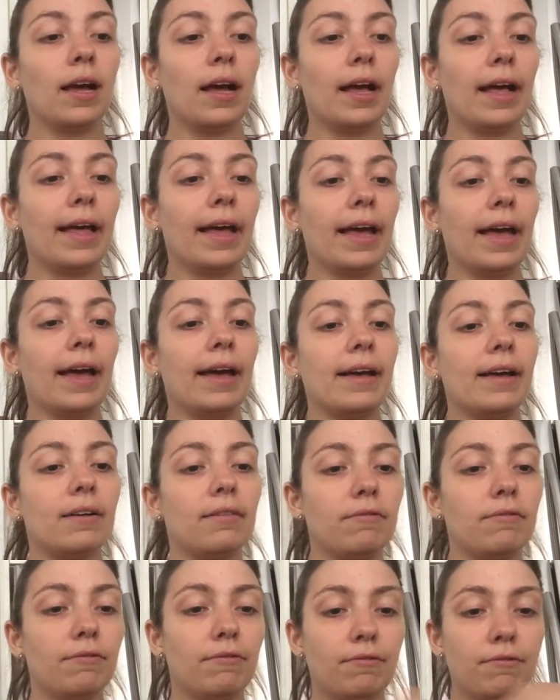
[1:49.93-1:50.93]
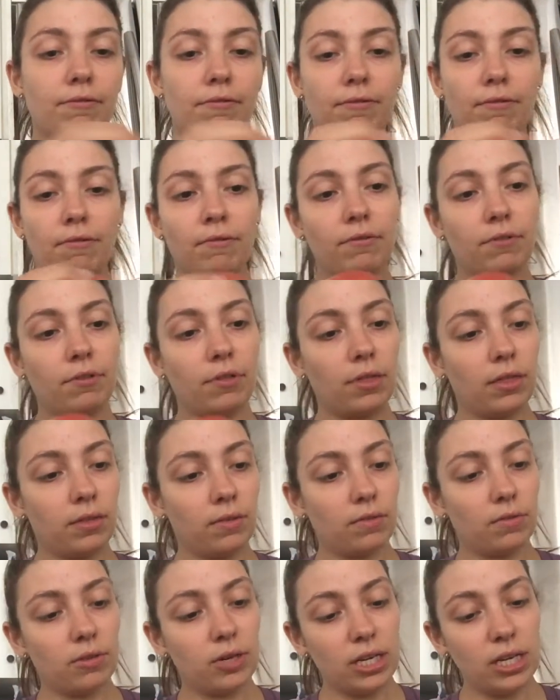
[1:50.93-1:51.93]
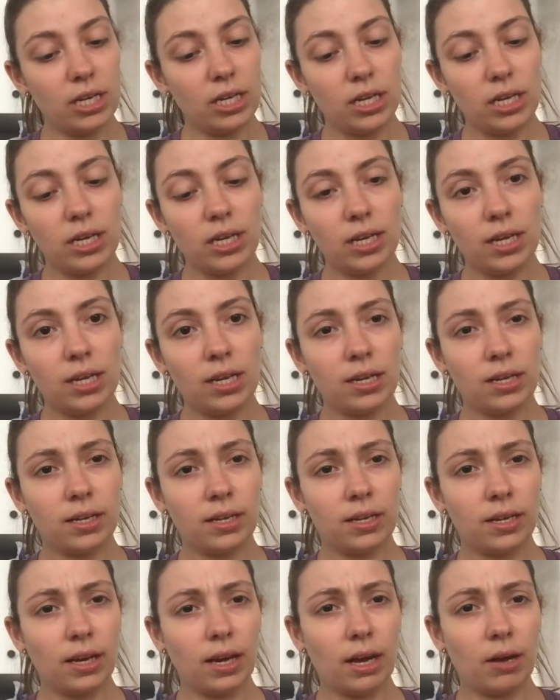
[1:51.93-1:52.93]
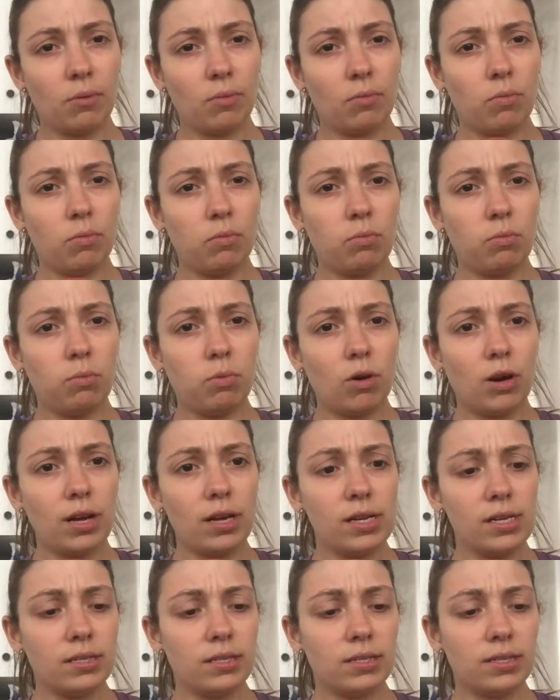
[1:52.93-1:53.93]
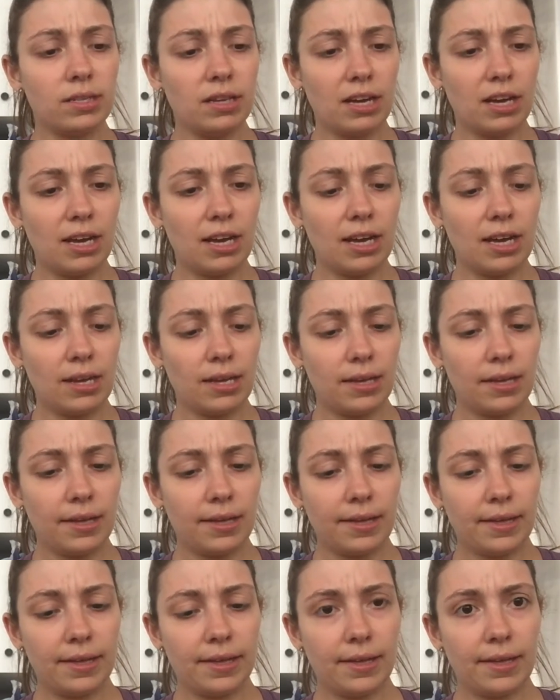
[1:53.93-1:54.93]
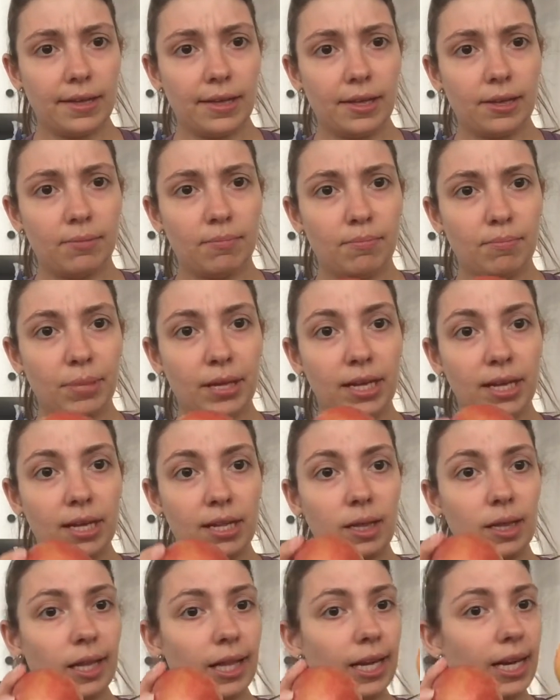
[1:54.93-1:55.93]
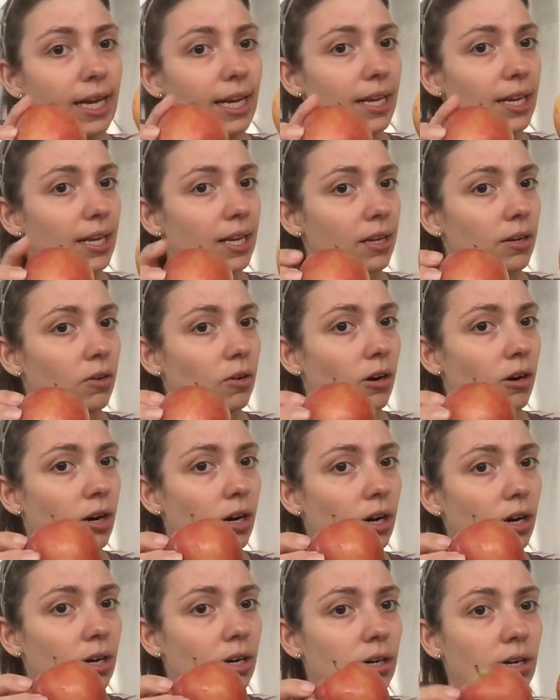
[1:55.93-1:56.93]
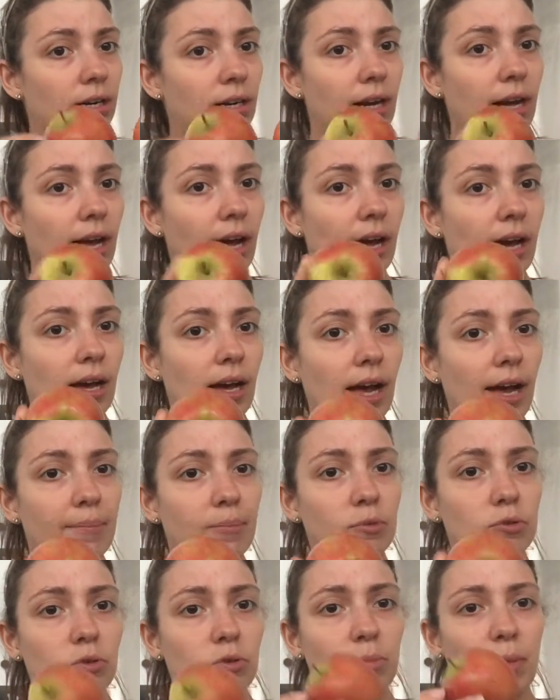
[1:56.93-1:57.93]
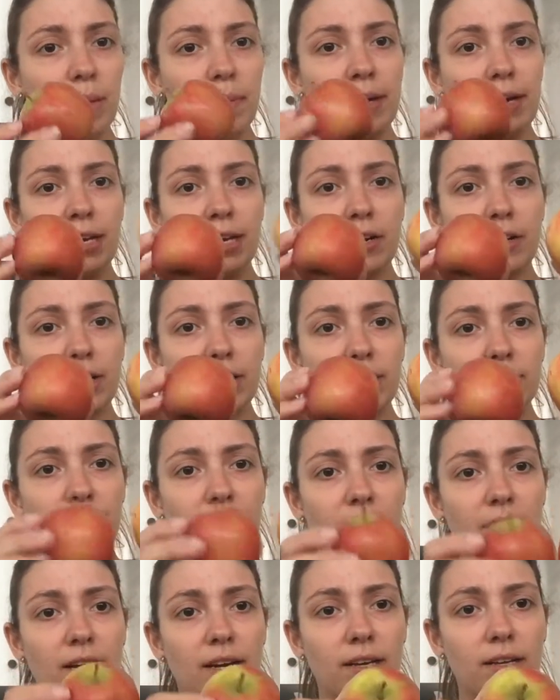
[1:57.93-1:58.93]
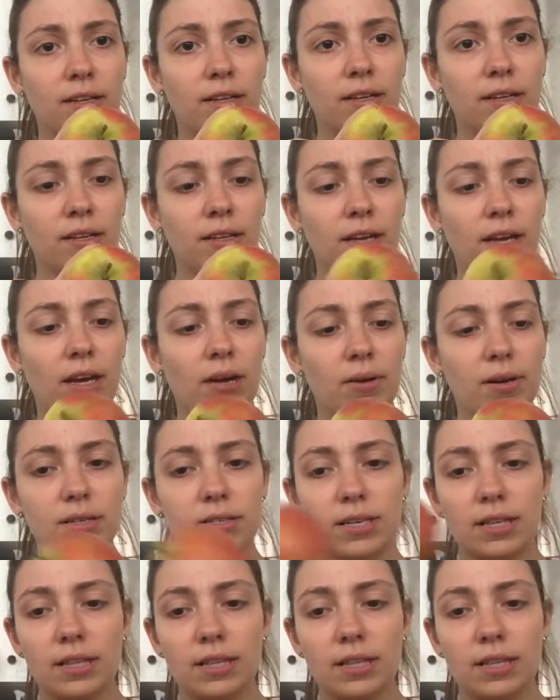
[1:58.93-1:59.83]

I have 3, I want to say Pink Lady or apples, or maybe Honey Crisp, I think. I want to say